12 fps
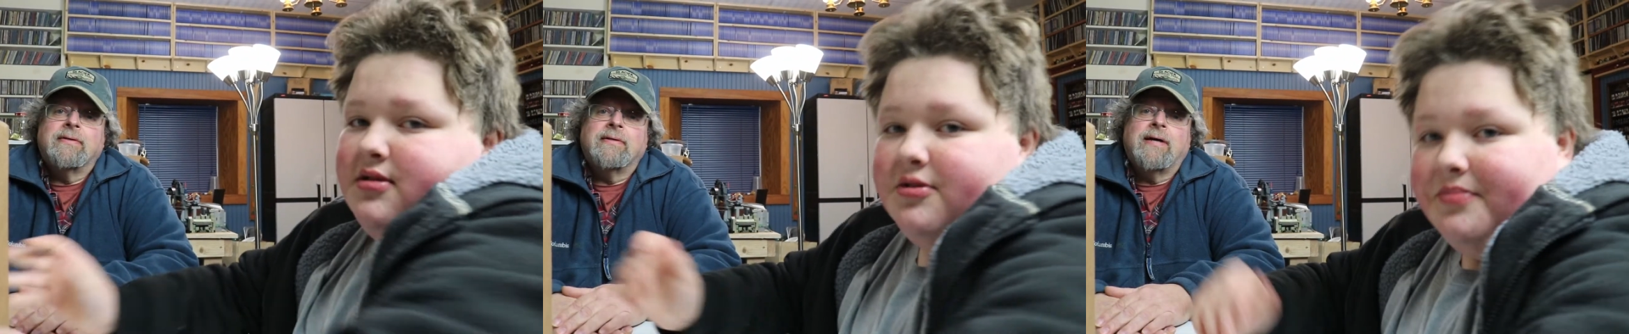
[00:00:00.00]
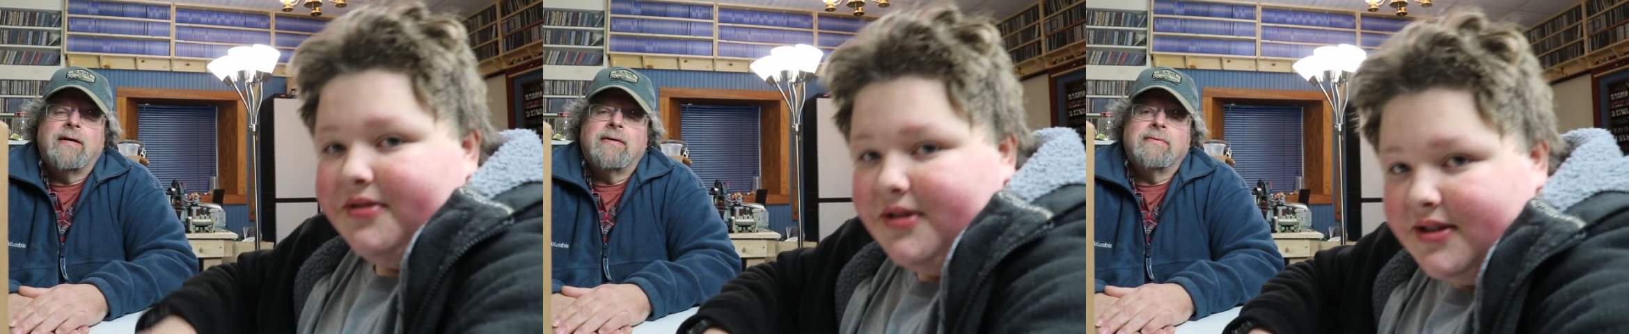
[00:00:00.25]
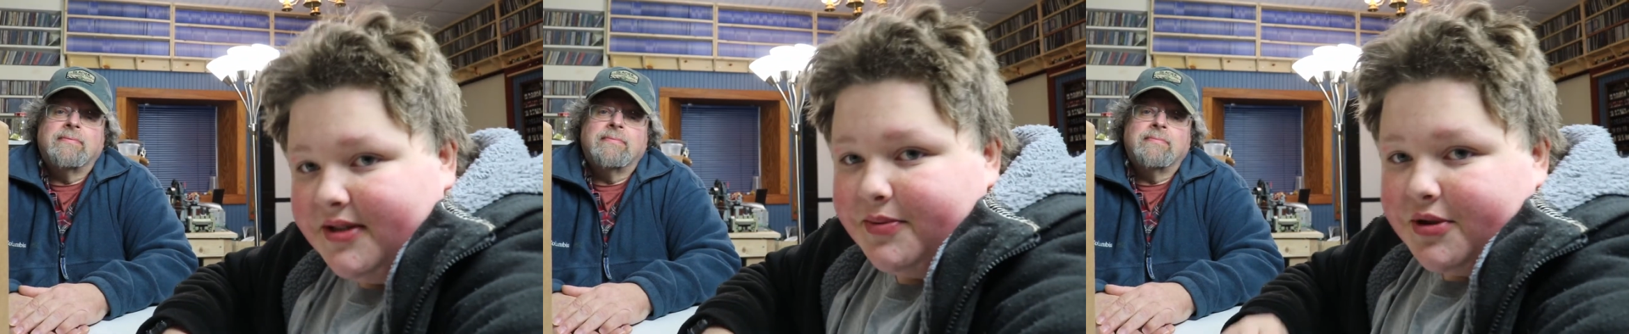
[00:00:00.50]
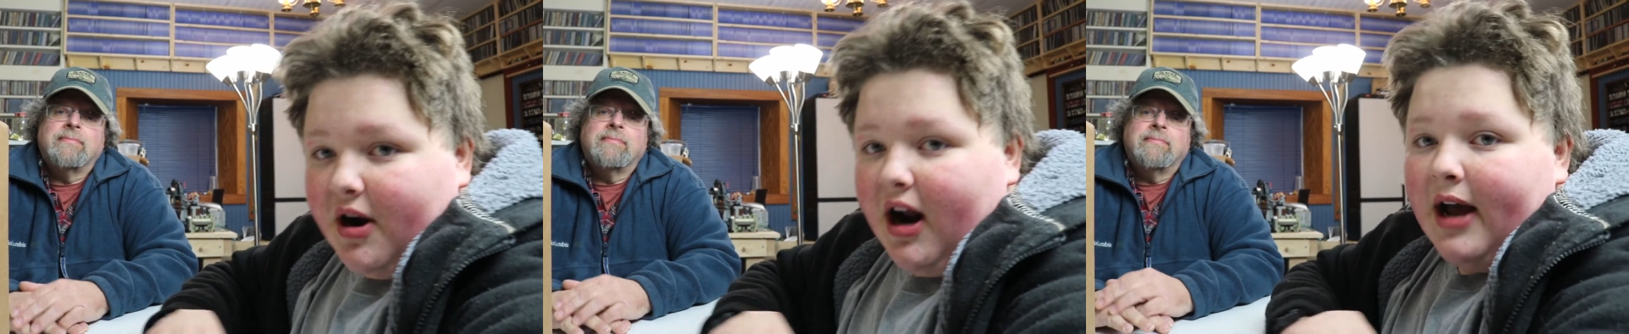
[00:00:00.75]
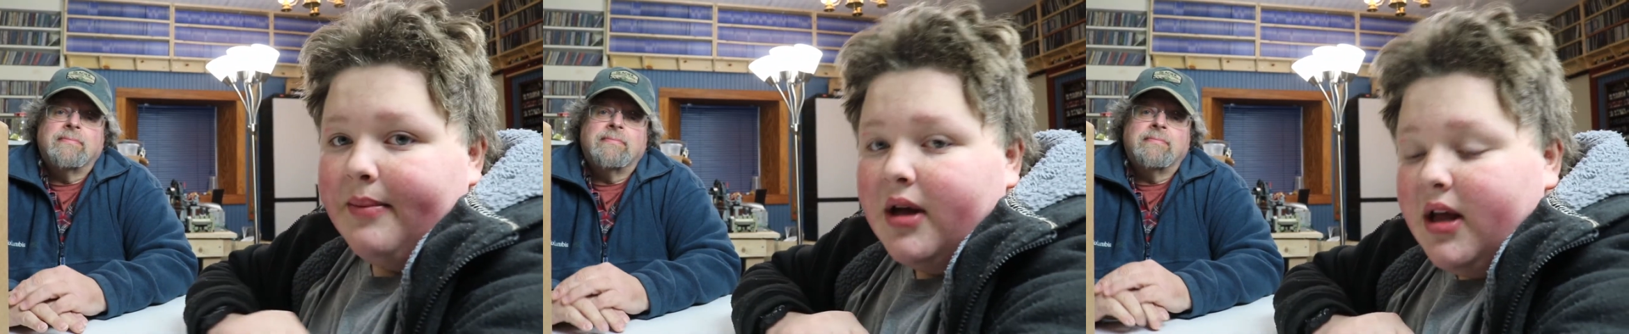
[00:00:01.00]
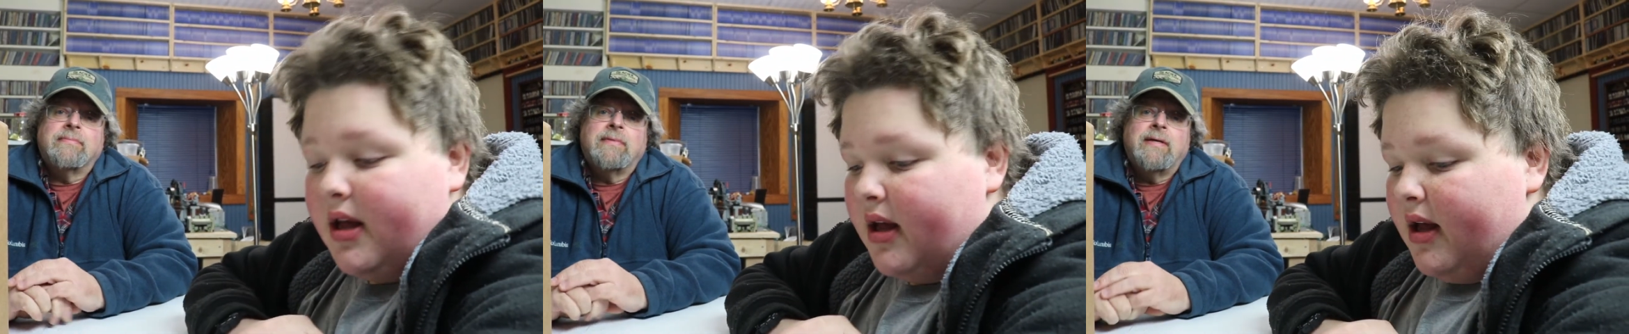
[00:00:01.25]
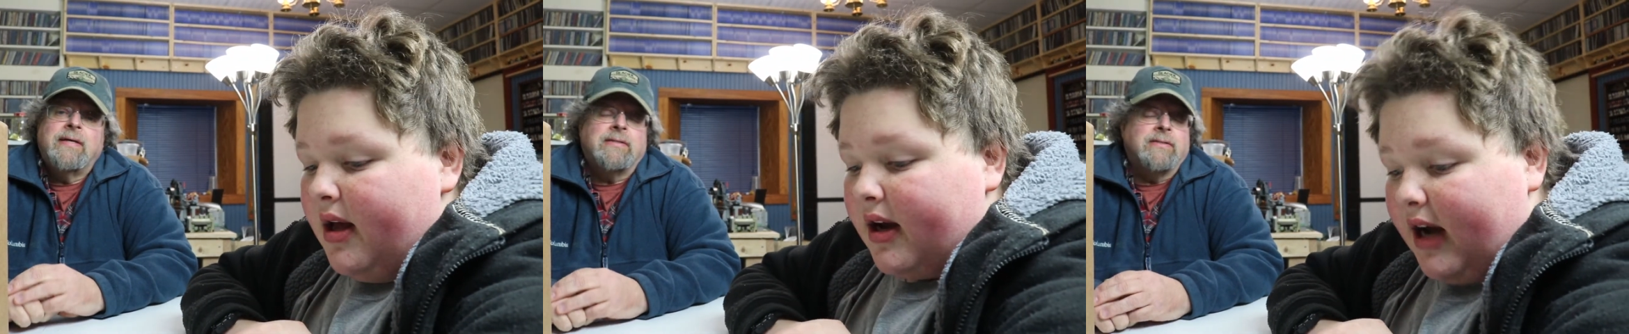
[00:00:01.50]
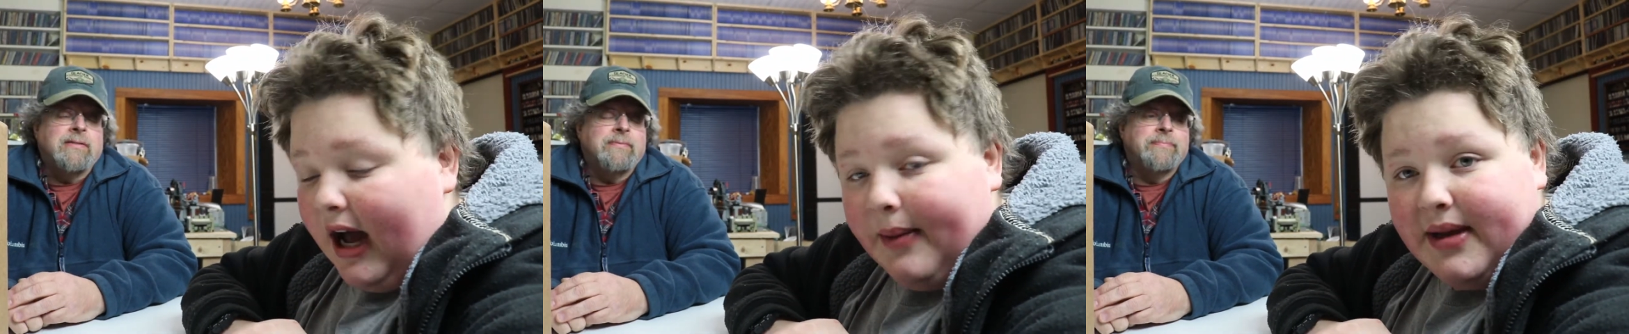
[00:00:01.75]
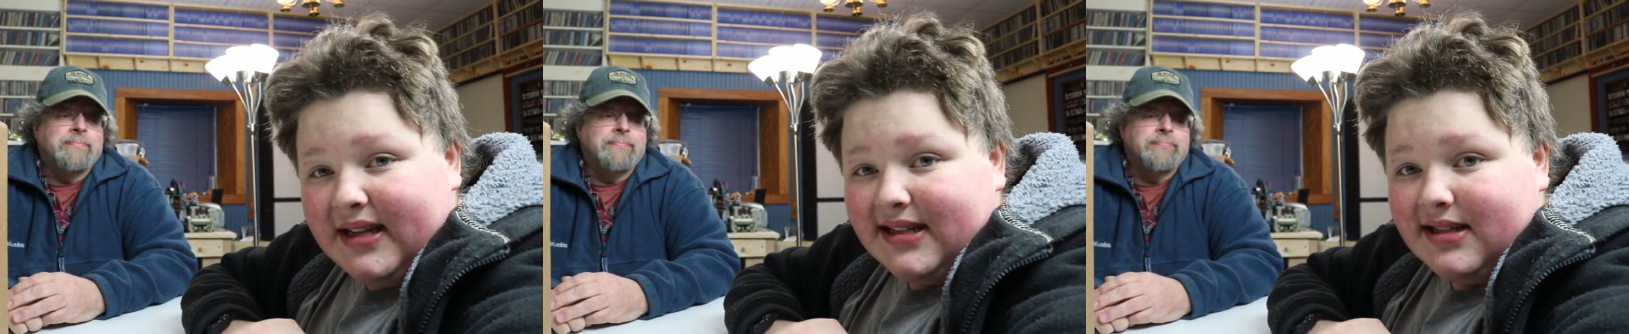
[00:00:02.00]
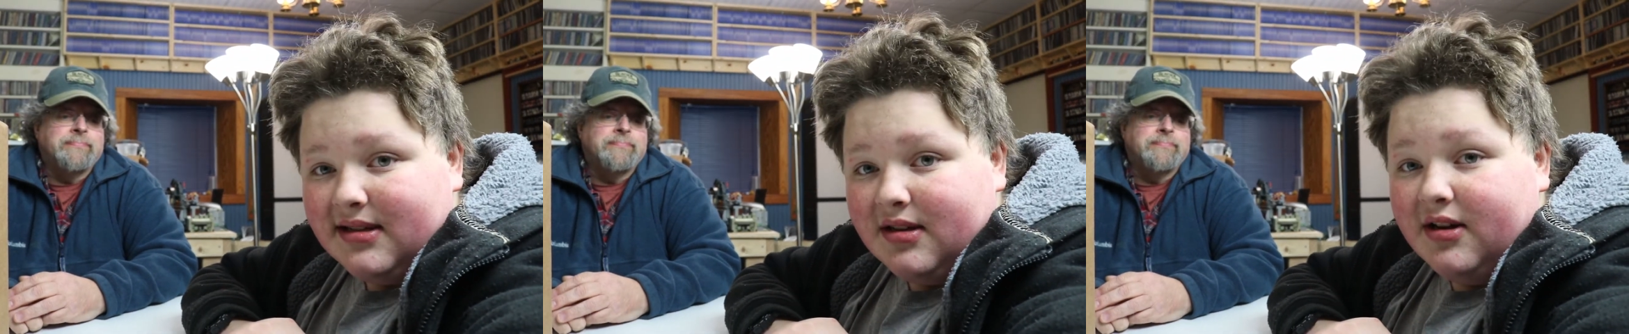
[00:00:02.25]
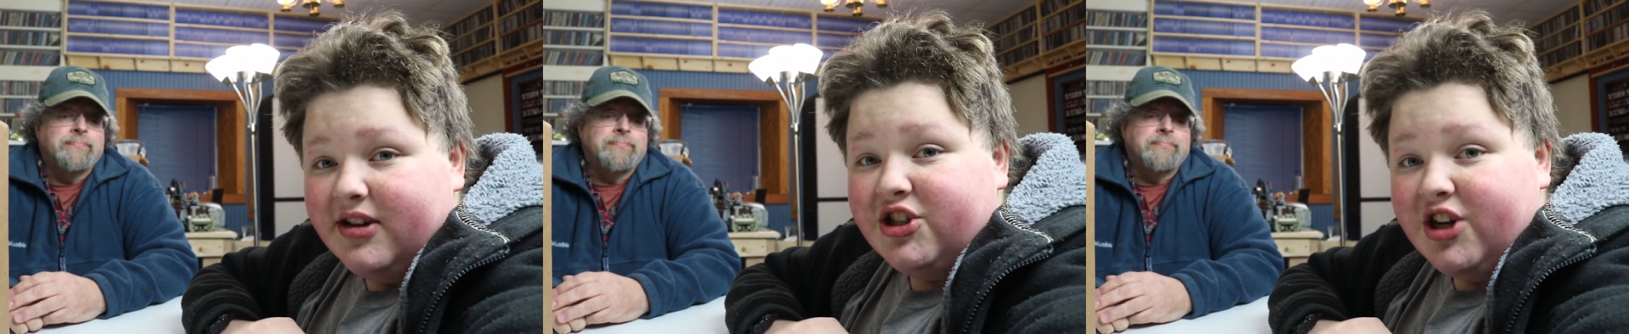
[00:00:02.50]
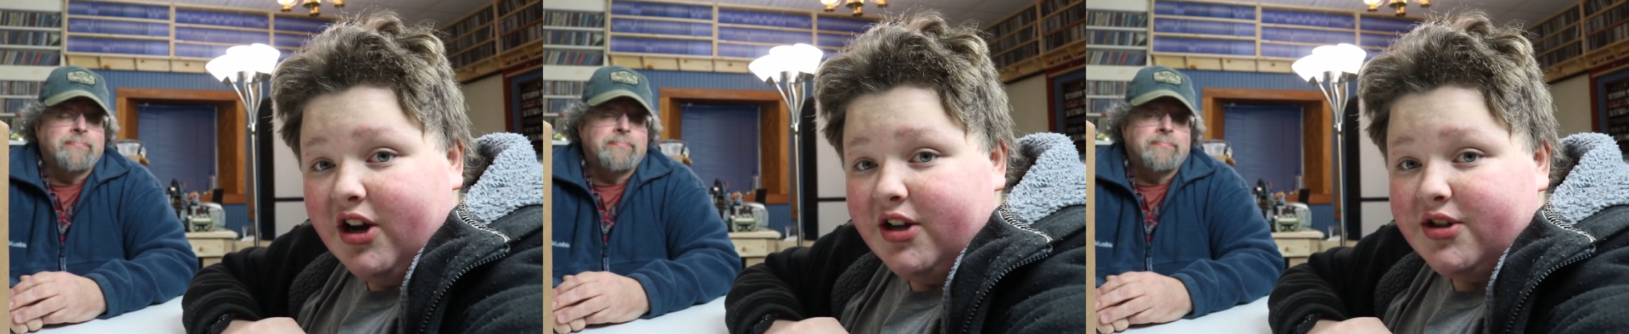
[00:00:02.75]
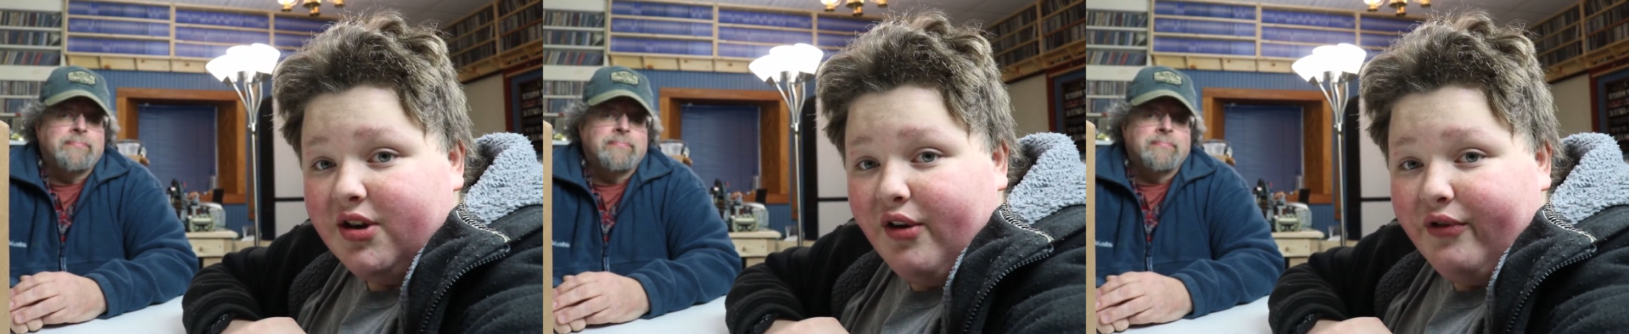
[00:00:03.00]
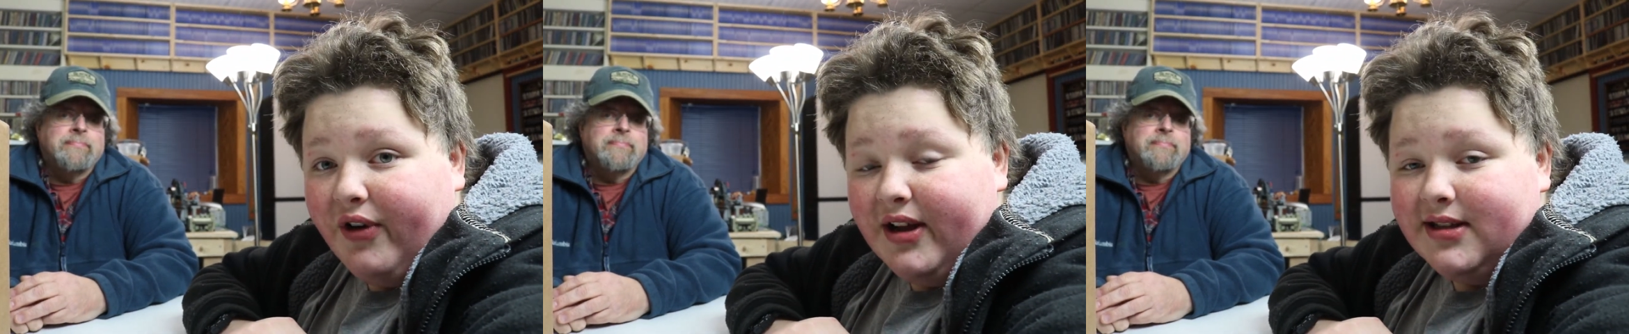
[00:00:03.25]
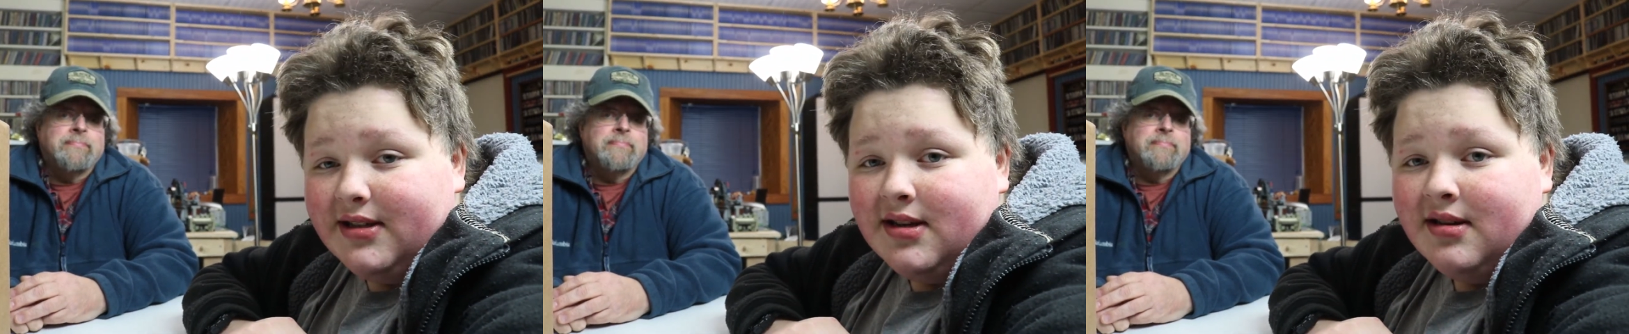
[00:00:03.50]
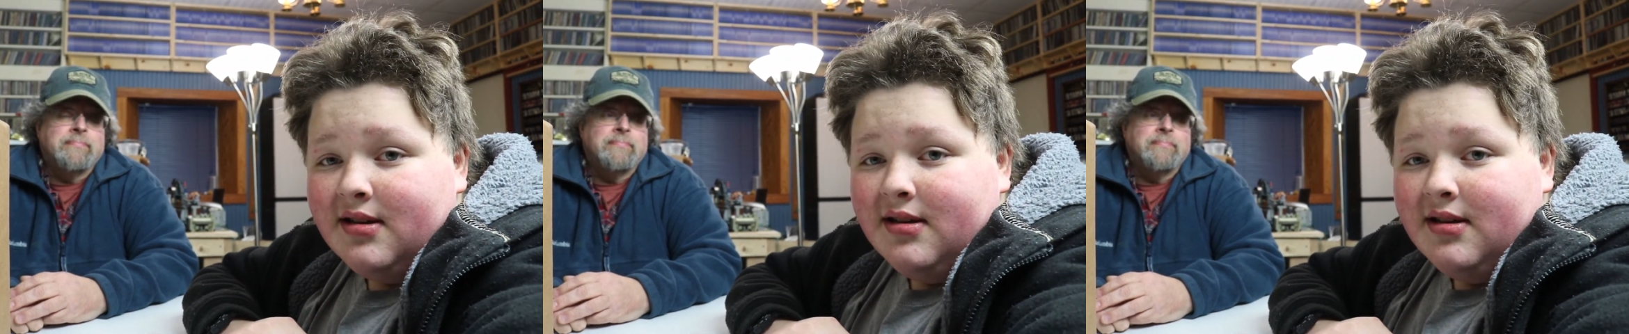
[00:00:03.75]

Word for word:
Speaker 1: so please subscribe, yes. comment, share it to your friends.